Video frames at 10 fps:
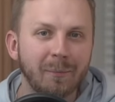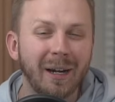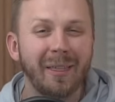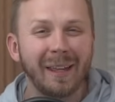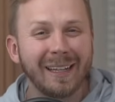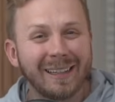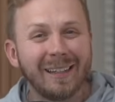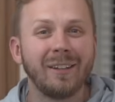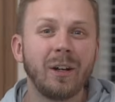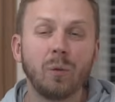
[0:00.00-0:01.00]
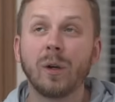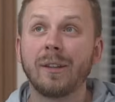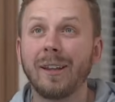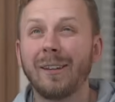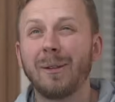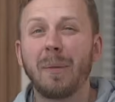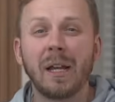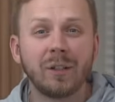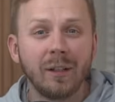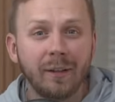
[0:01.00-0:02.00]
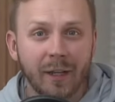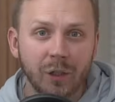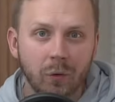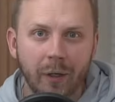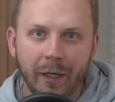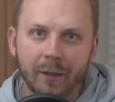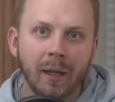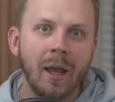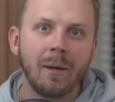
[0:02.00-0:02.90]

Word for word: but I think this year was especially saturated